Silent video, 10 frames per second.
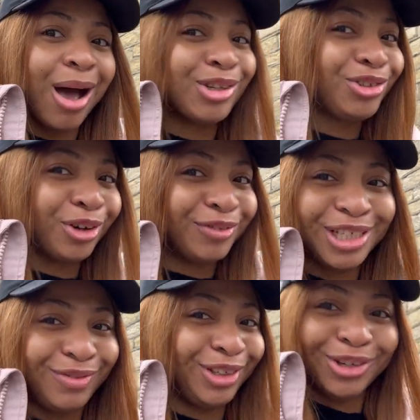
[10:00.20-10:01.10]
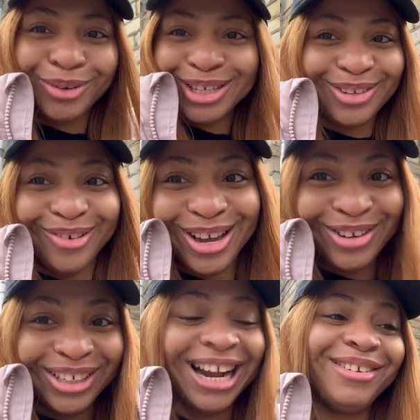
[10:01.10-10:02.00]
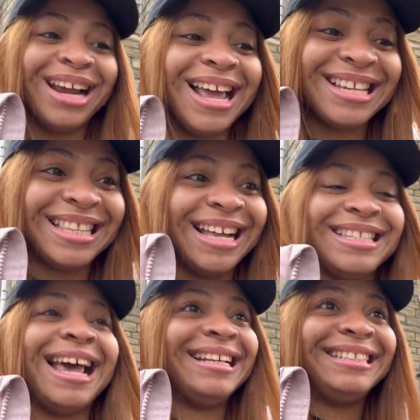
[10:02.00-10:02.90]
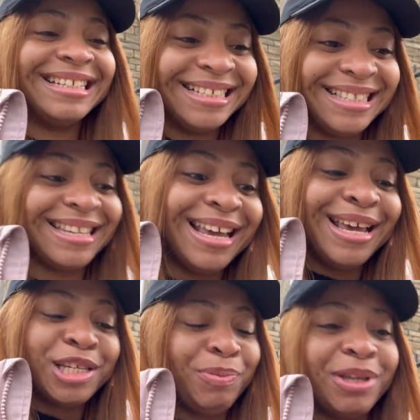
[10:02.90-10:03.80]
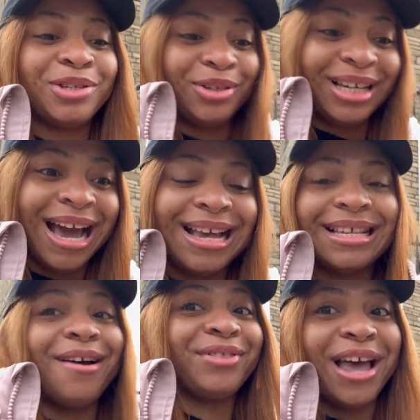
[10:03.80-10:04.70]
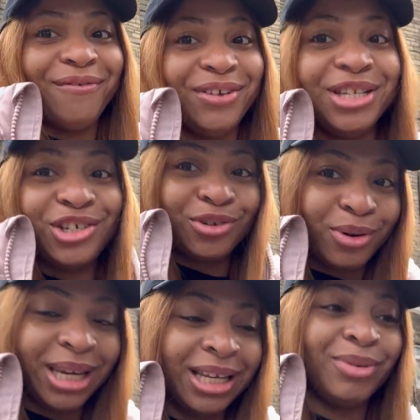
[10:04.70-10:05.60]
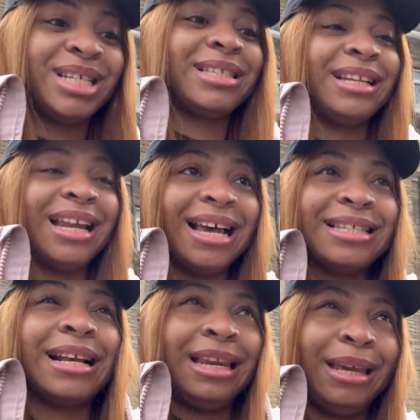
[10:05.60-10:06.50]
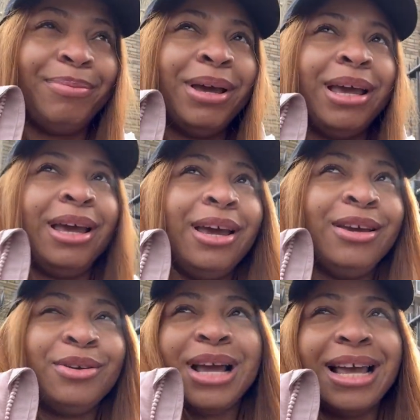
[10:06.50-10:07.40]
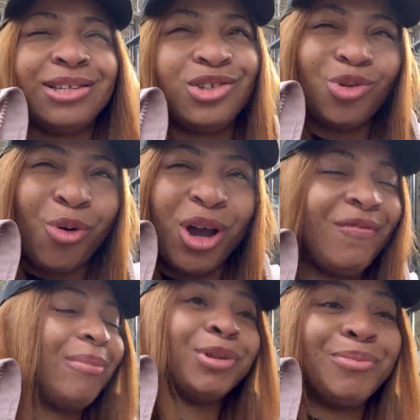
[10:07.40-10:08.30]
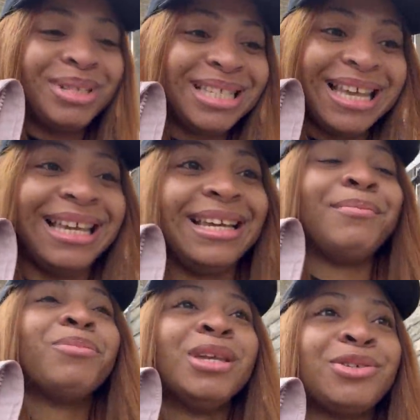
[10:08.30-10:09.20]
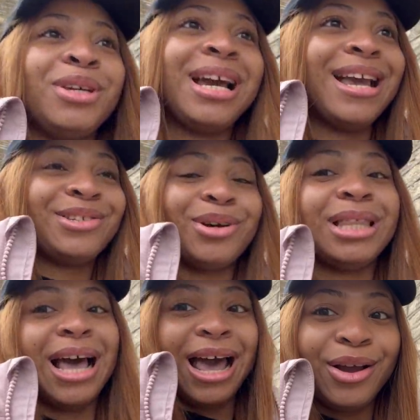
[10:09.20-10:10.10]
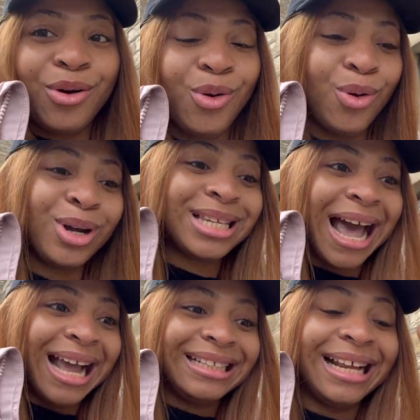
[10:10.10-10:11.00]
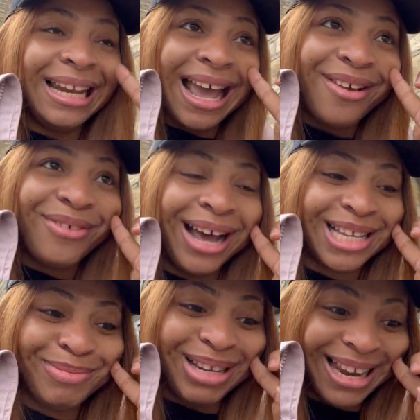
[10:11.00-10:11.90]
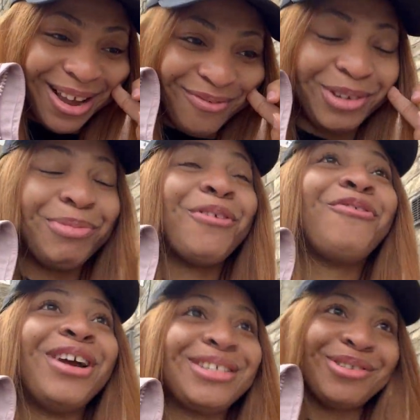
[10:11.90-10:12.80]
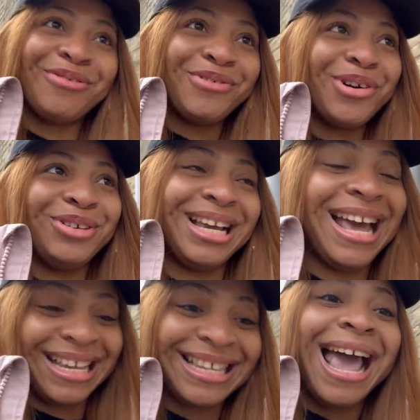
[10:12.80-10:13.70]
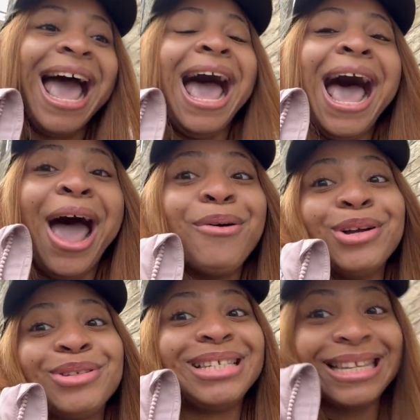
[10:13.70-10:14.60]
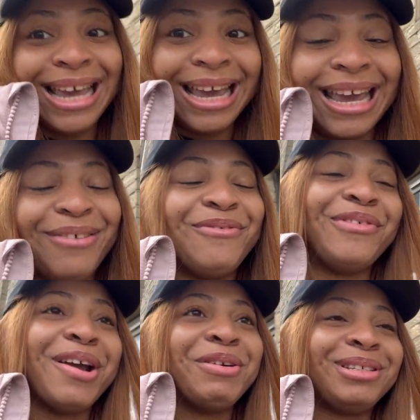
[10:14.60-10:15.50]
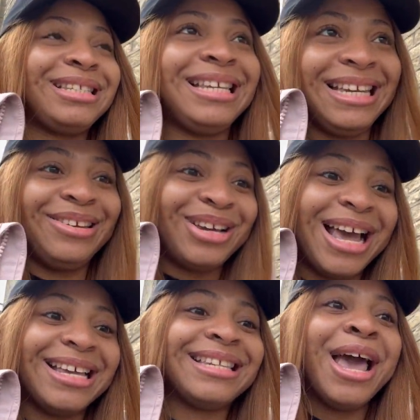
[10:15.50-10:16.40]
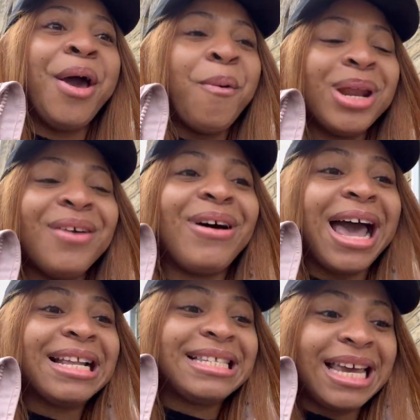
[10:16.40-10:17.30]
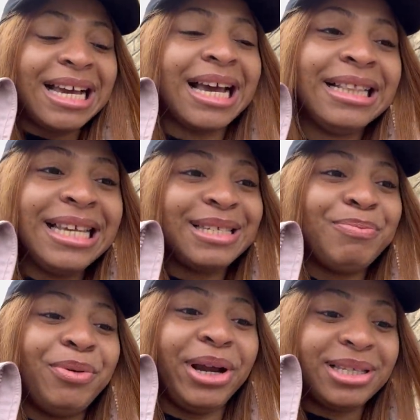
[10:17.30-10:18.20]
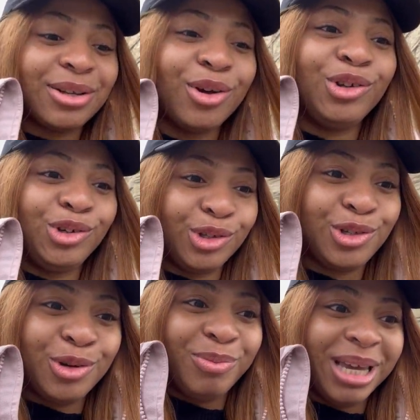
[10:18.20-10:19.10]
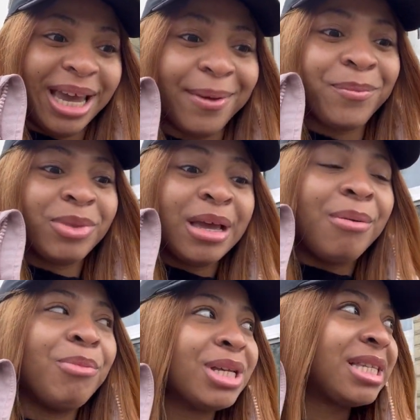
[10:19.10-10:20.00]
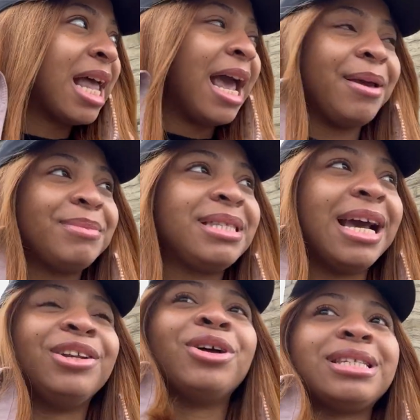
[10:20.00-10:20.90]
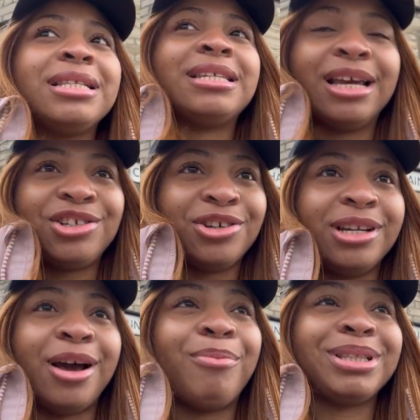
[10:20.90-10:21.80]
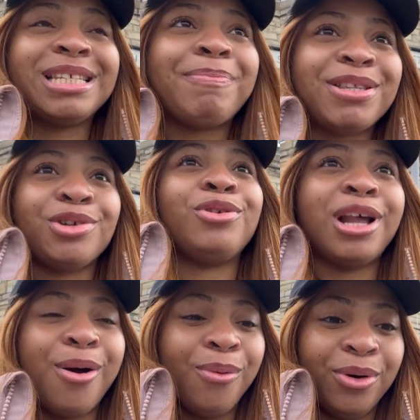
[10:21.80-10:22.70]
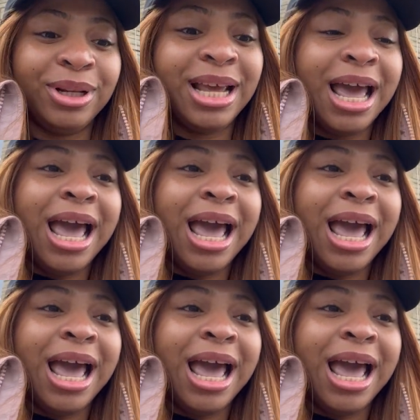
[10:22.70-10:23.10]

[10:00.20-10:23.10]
outro of this video what's going on i realized that i didn't speak to you guys after i finished cooking which is the last clip you guys saw if i'm not mistaken so you guys saw that i cooked and life has been in. but first of all you guys i want to say a very see you guys whenever i take these breaks on youtube yeah most times they are not intentional but this particular one